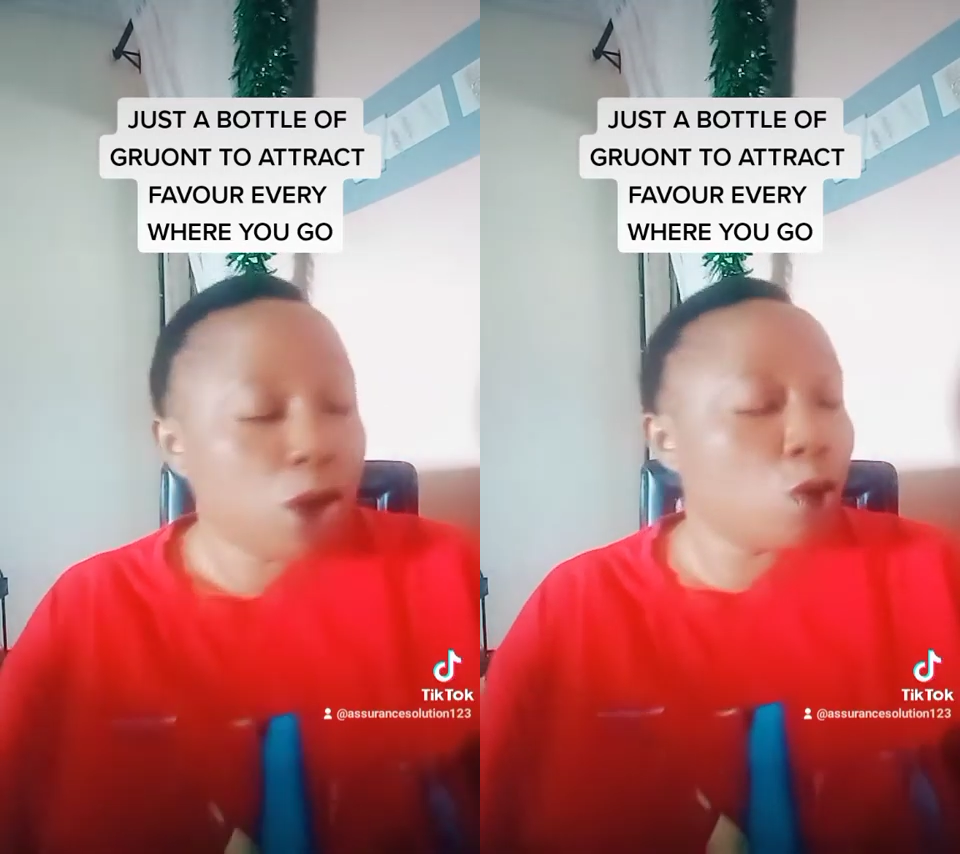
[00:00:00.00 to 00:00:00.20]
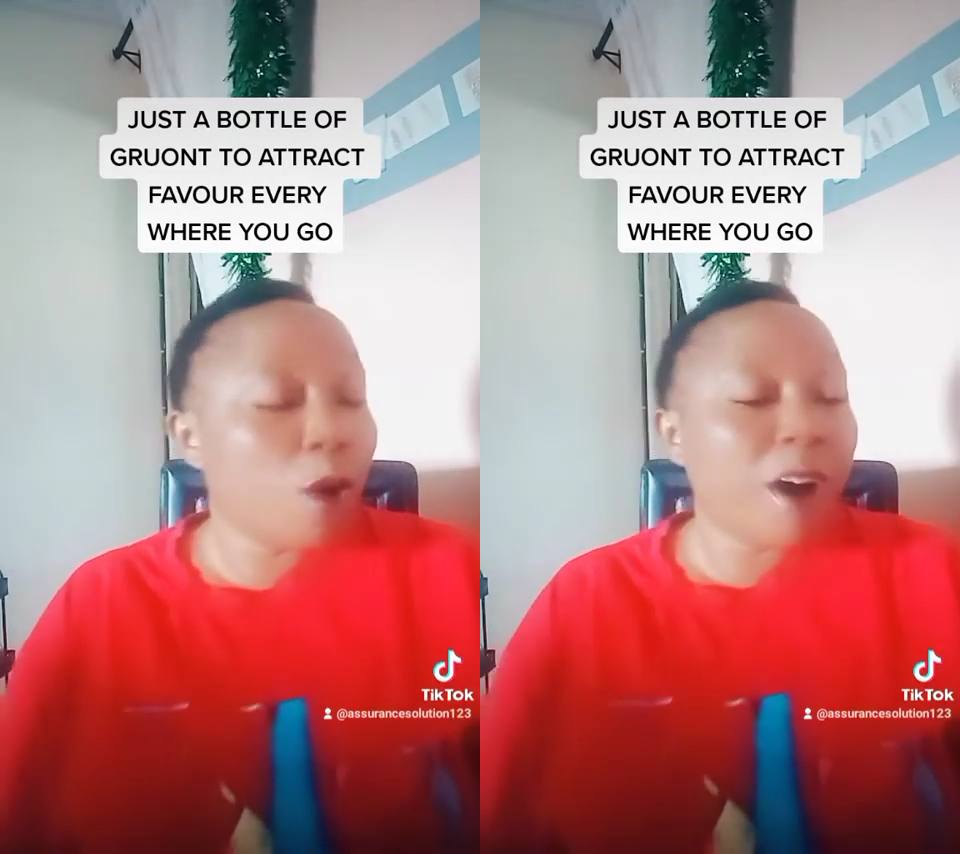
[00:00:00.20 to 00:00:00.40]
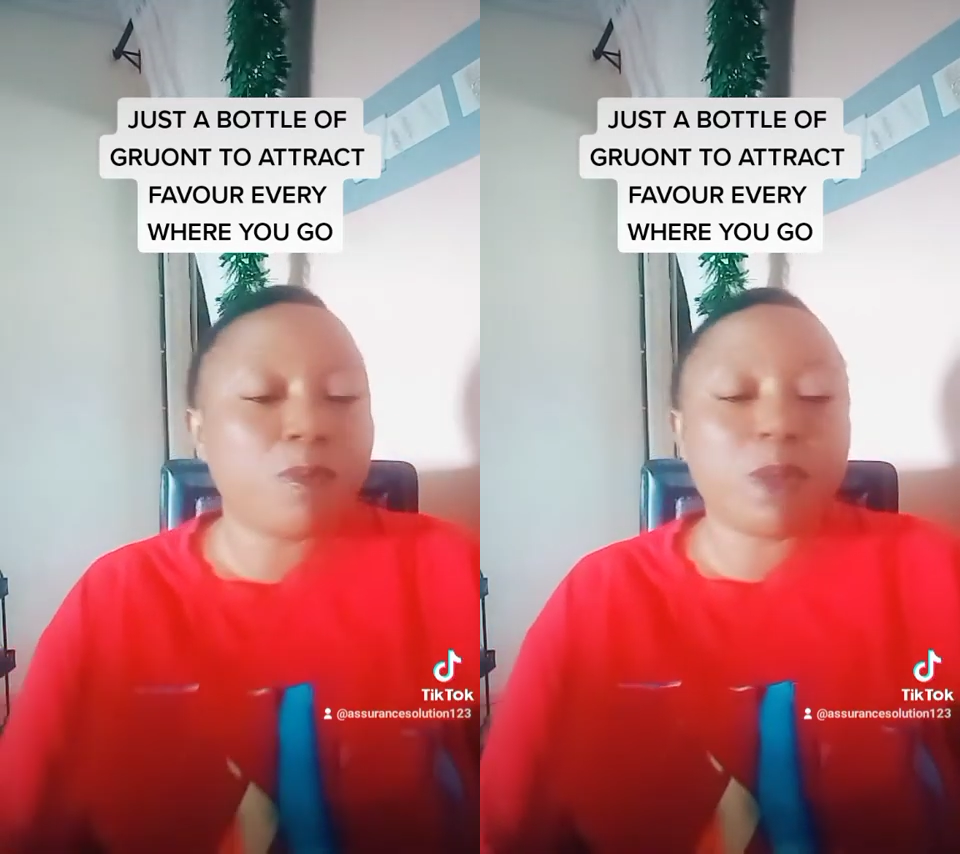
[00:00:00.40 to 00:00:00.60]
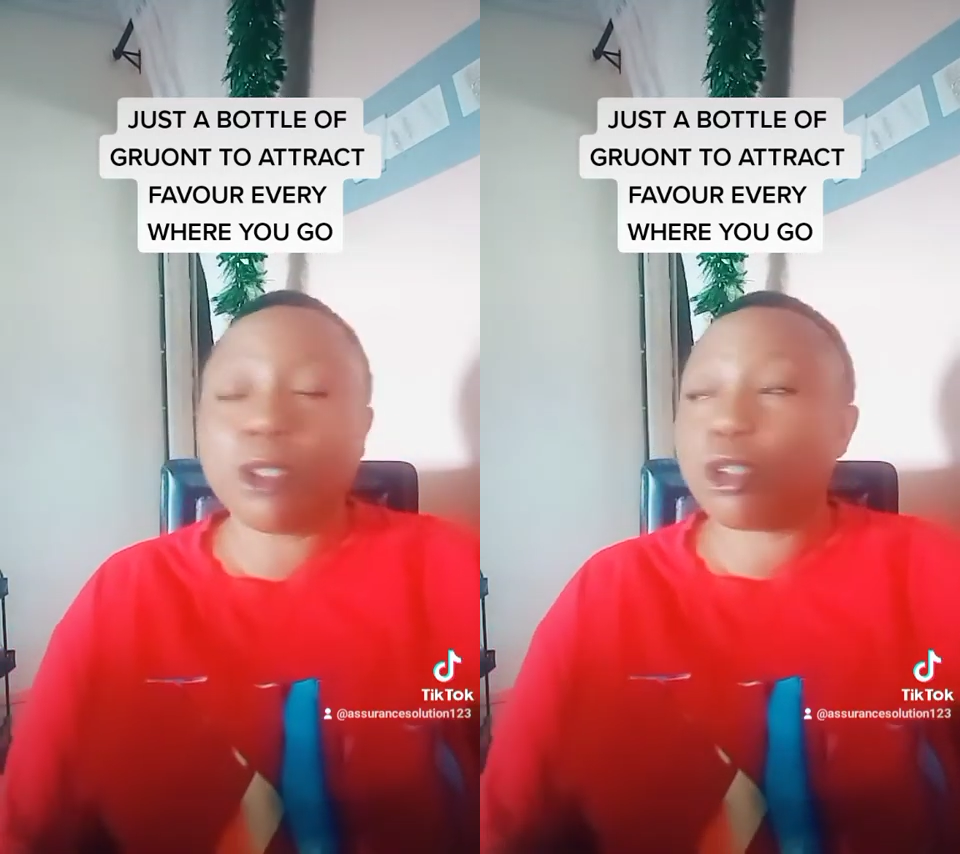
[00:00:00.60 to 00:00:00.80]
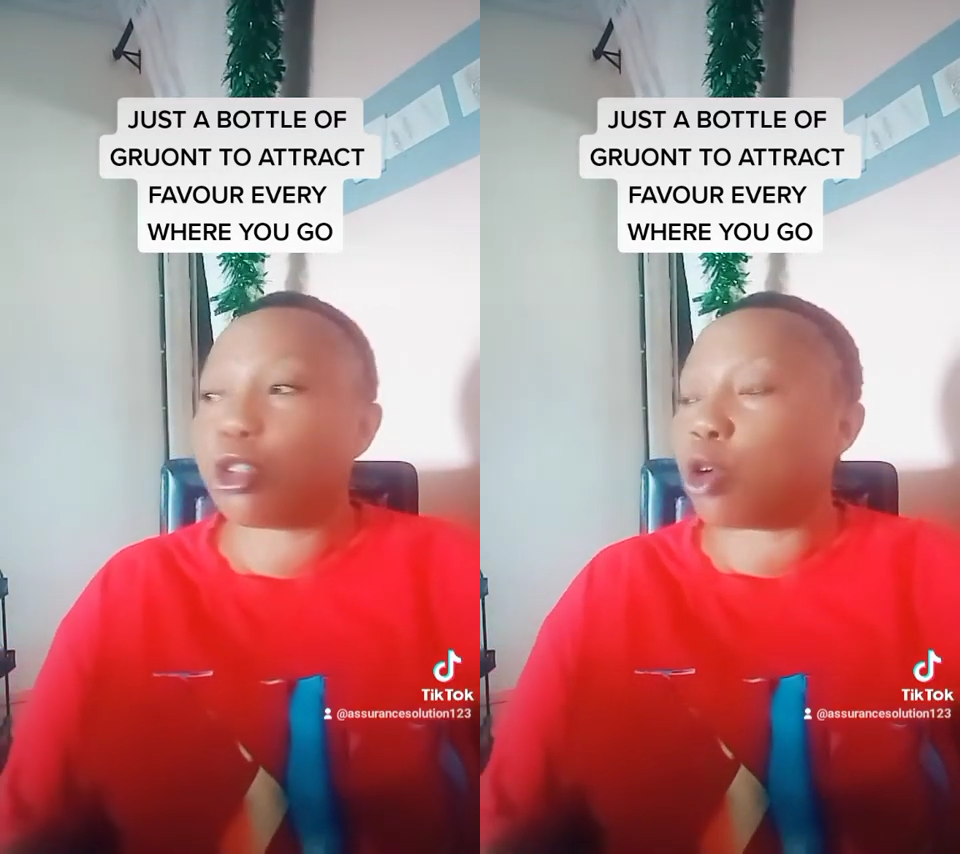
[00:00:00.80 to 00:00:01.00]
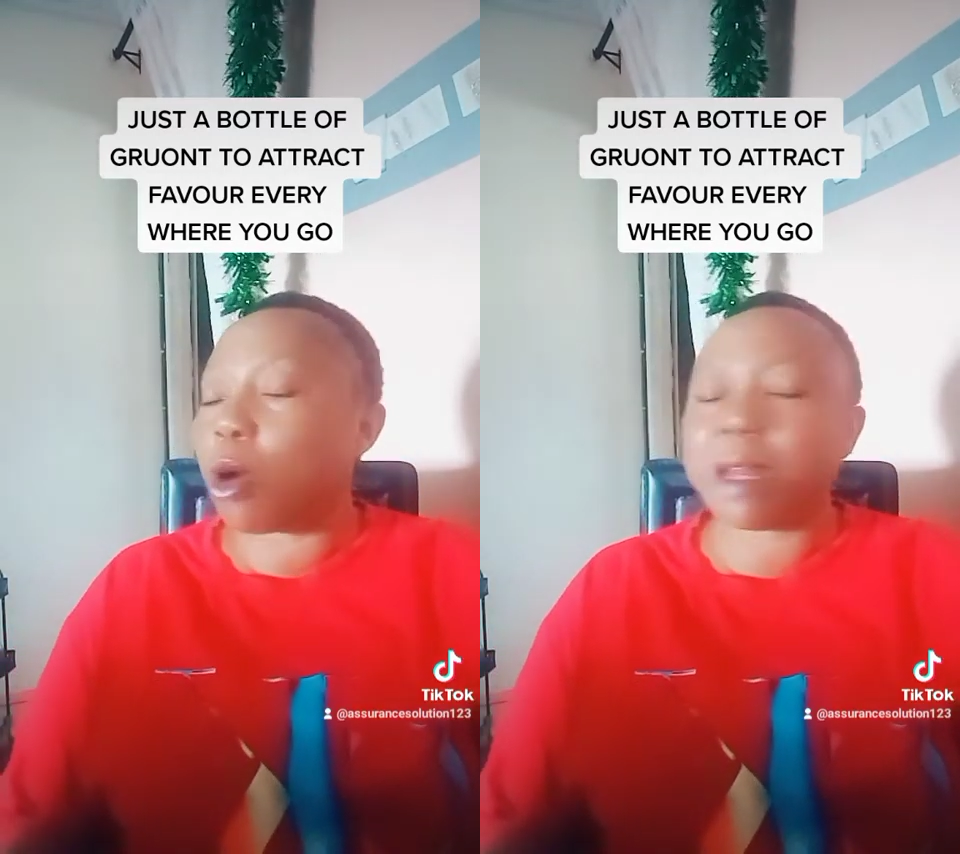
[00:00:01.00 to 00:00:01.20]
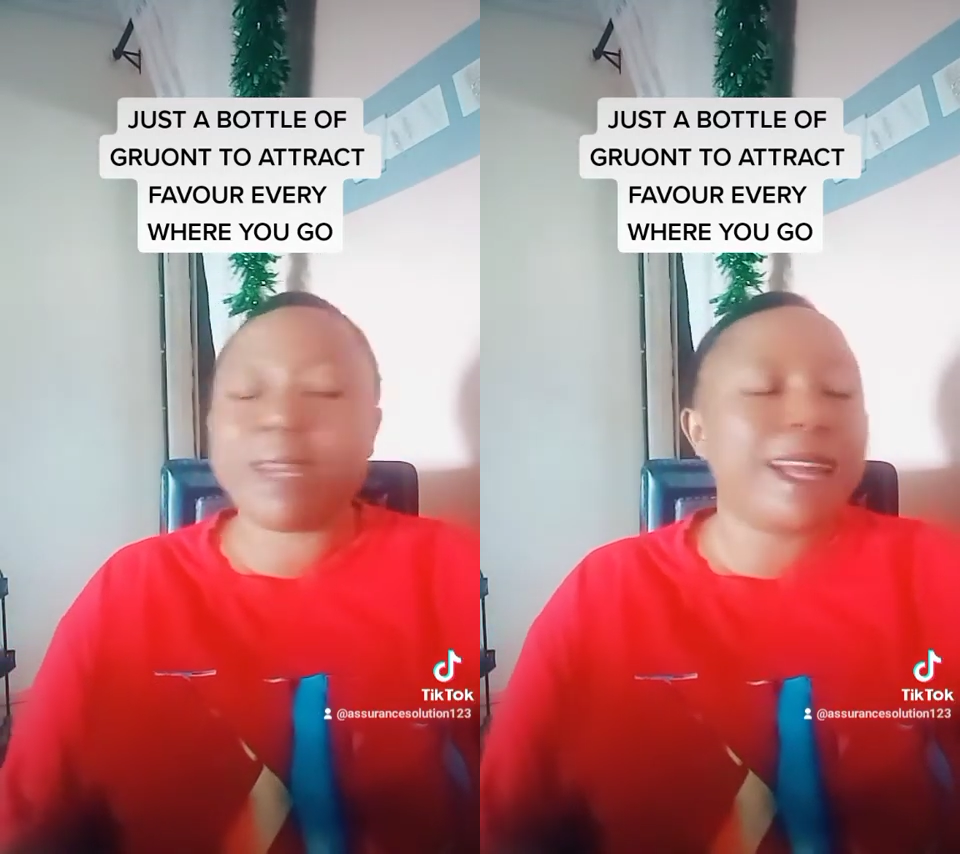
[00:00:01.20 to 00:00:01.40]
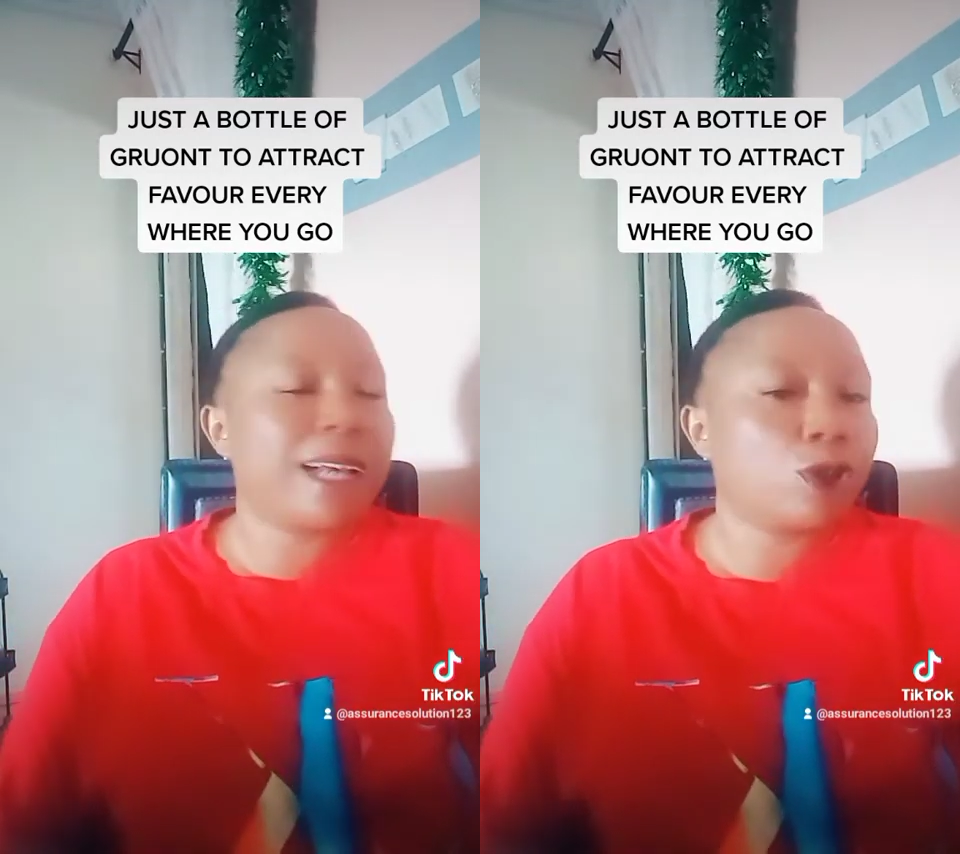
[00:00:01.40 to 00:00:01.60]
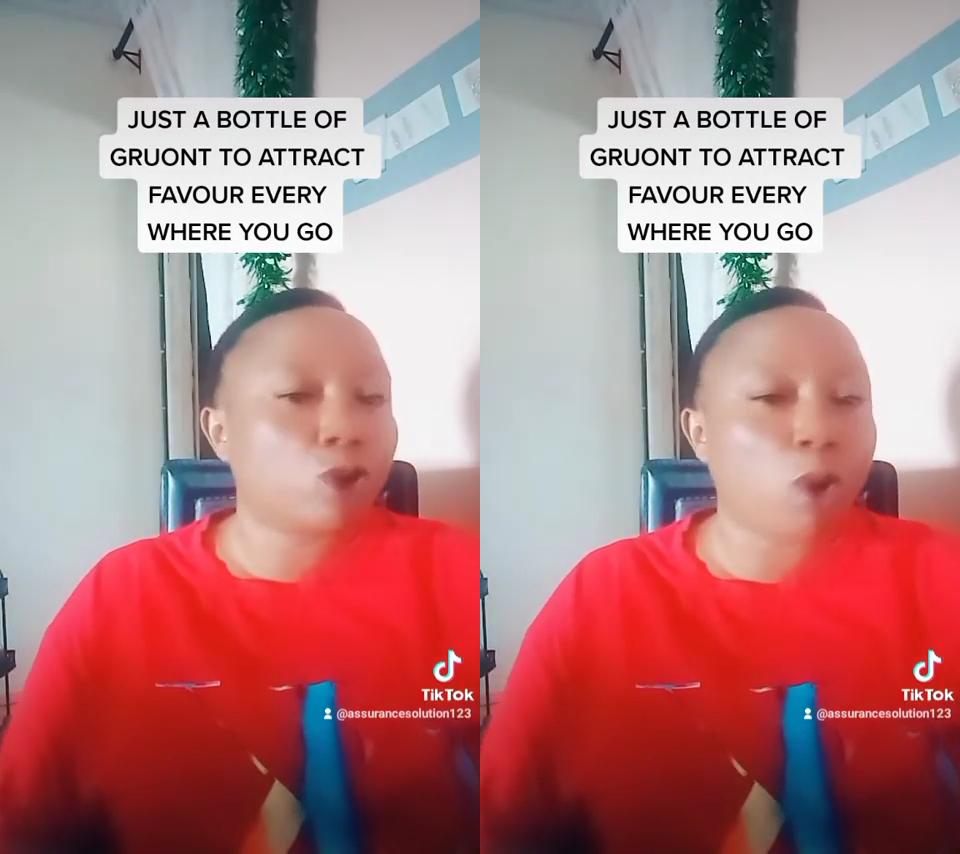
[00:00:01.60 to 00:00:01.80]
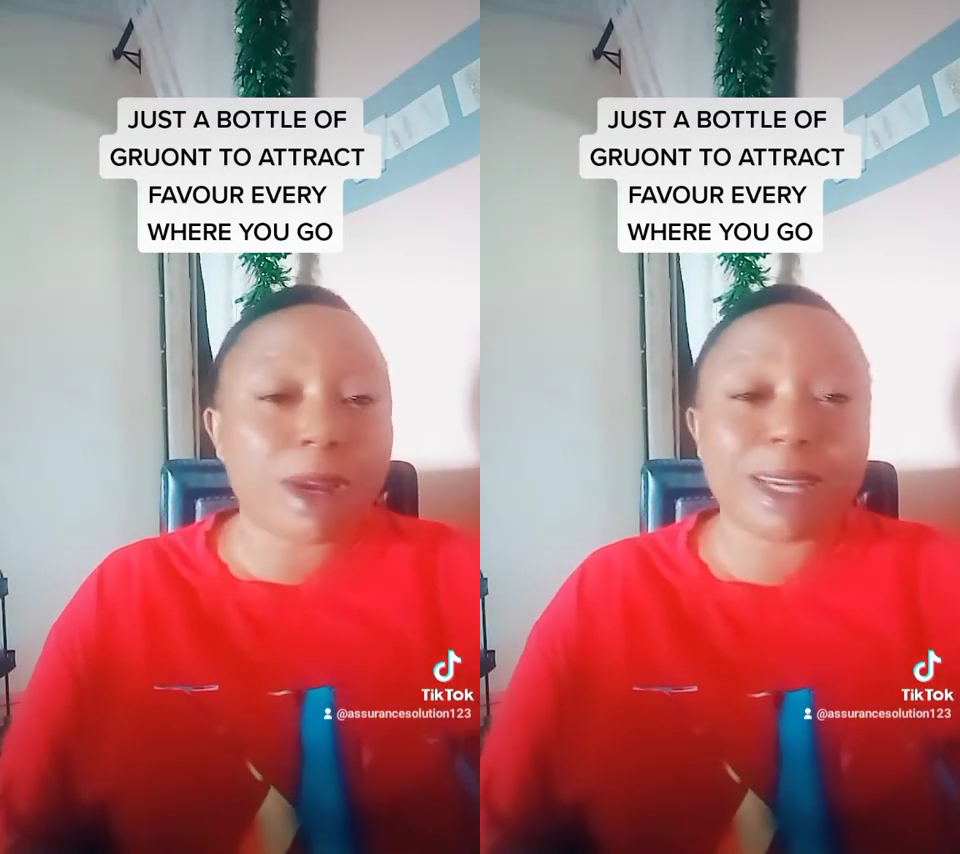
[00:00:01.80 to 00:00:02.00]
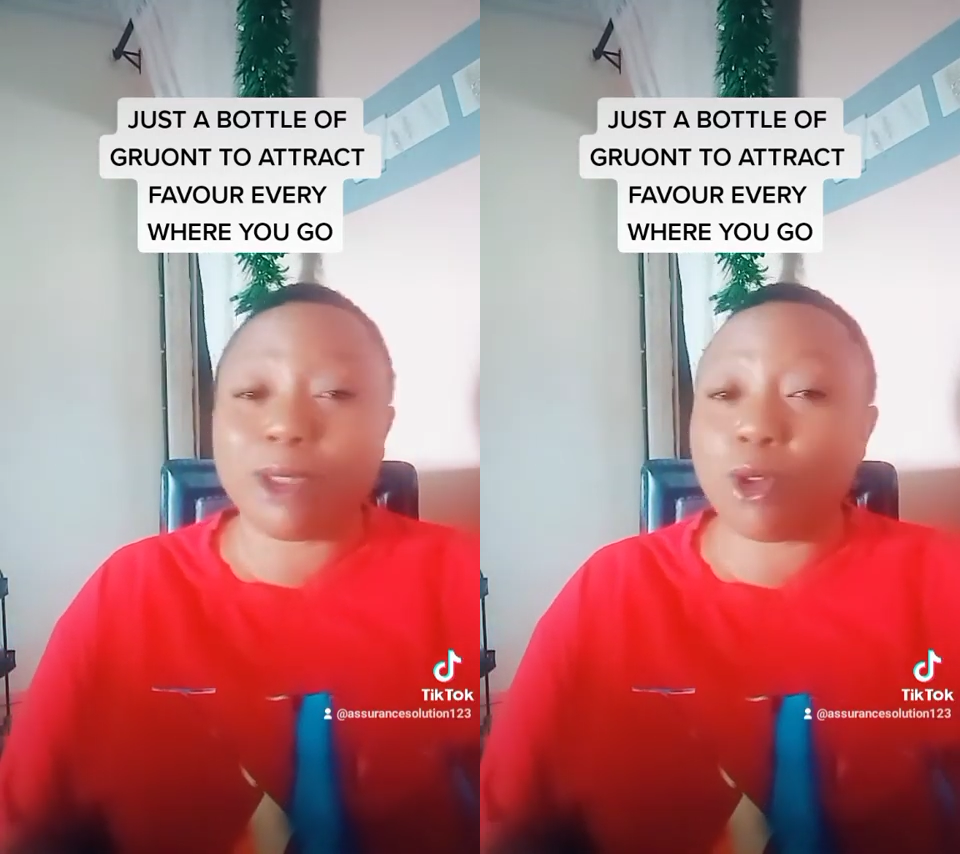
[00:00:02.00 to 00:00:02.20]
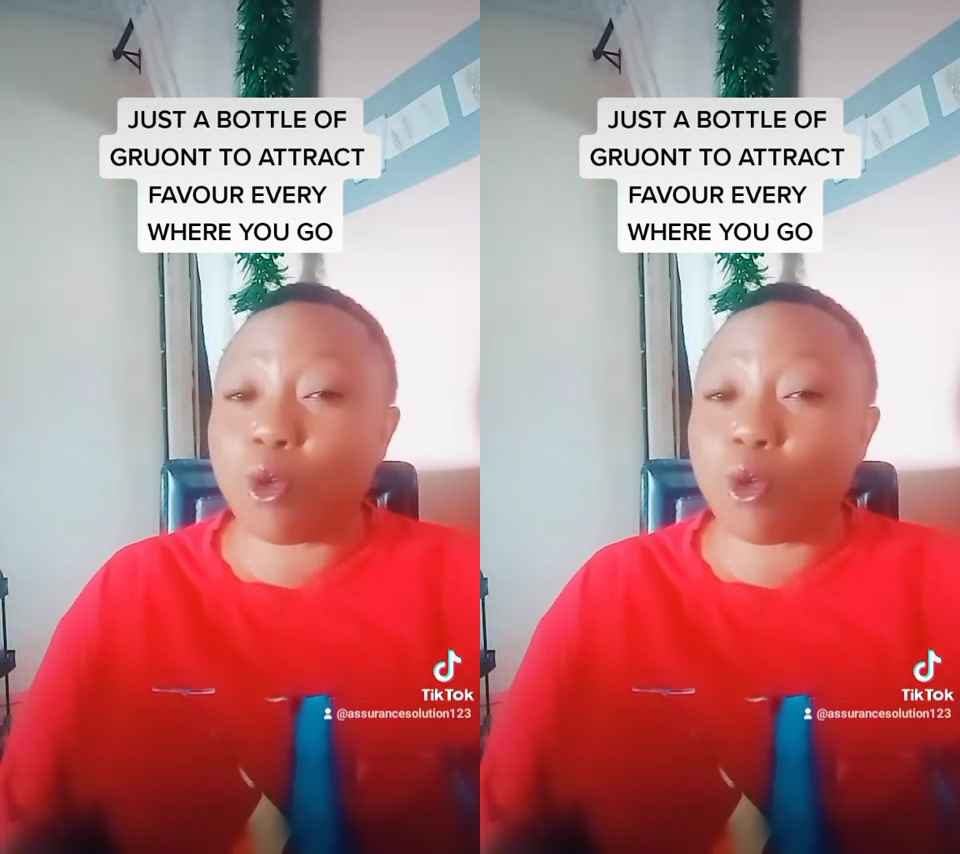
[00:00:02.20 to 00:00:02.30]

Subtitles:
You have been struggling and struggling,